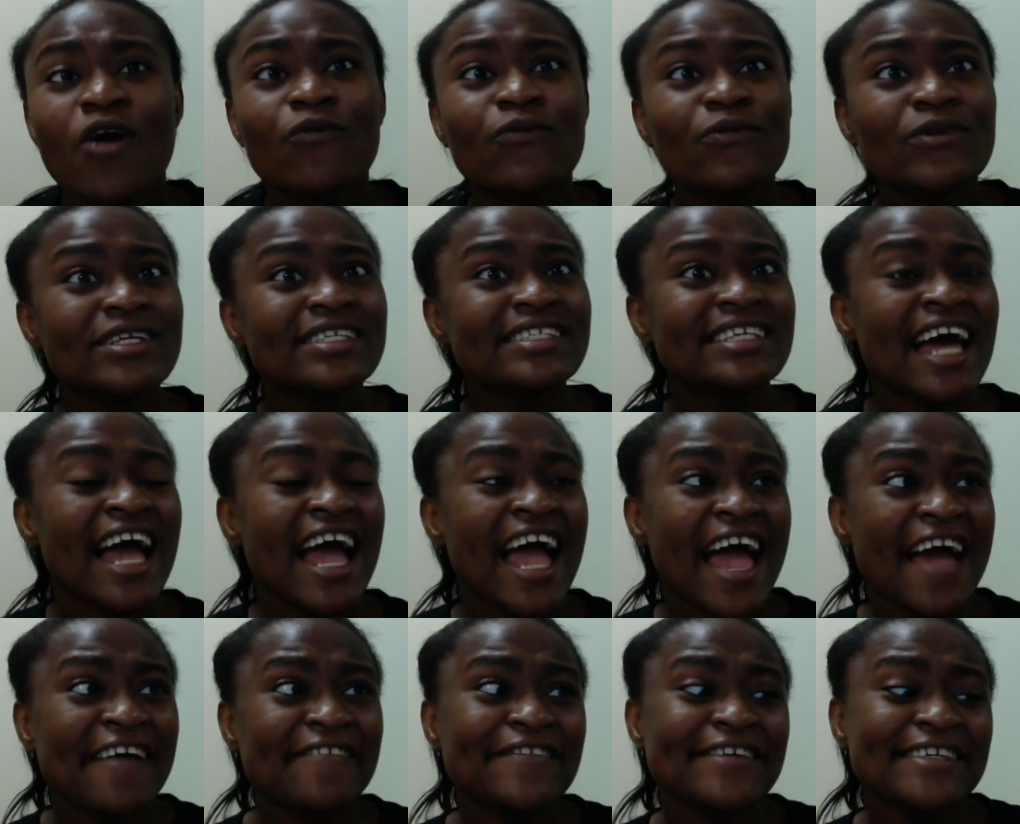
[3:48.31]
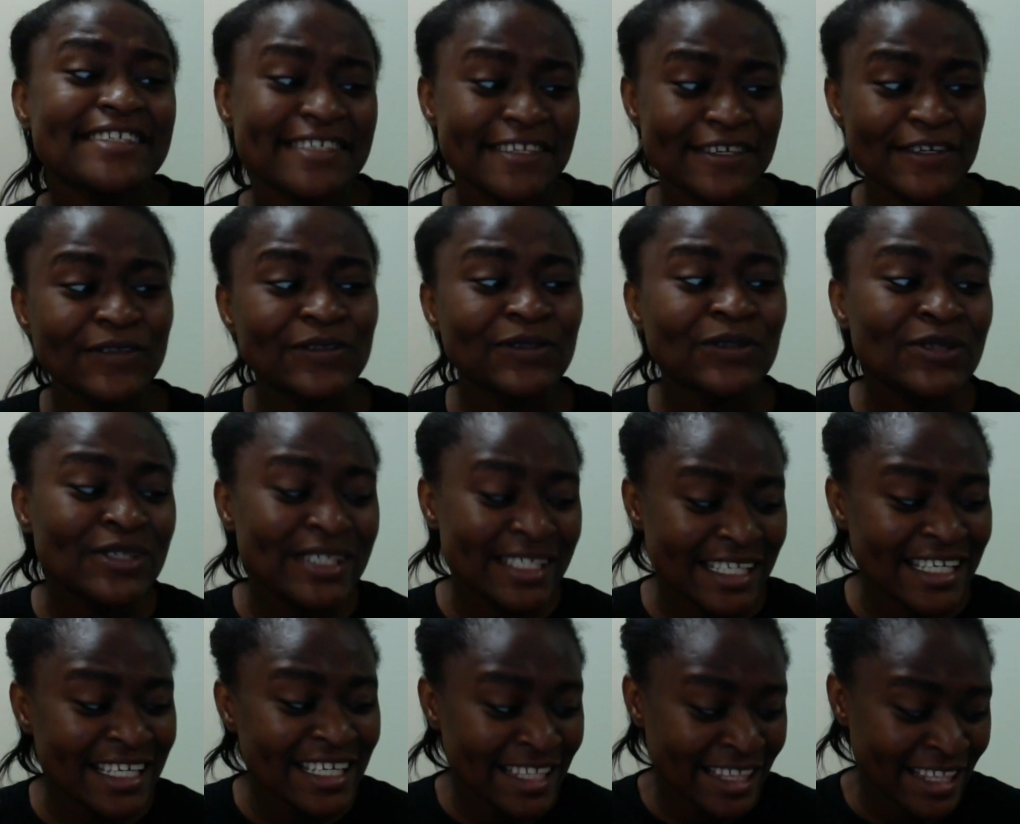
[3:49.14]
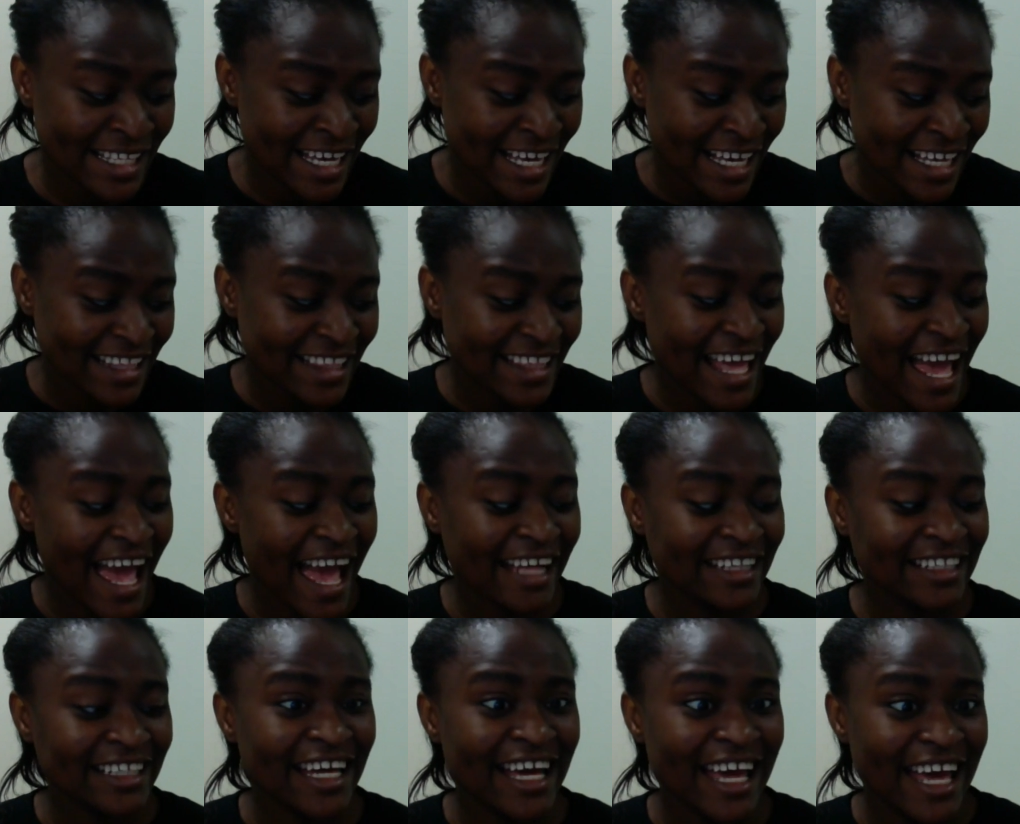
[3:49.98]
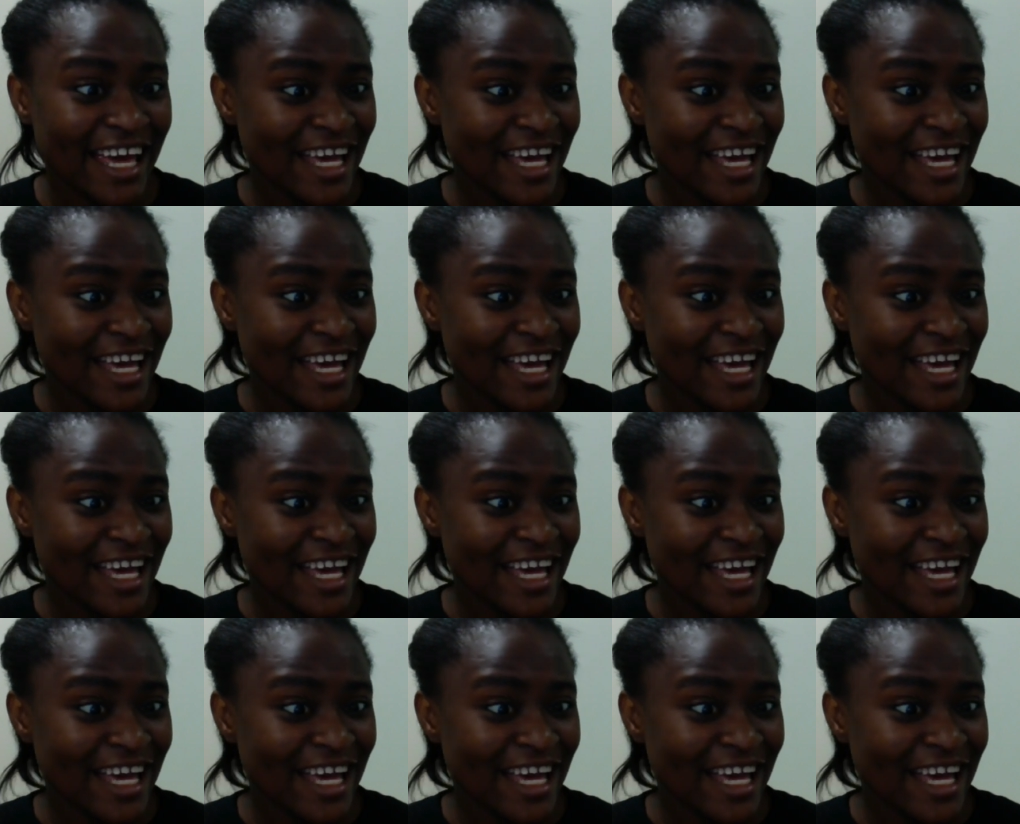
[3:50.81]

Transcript: was every single scene that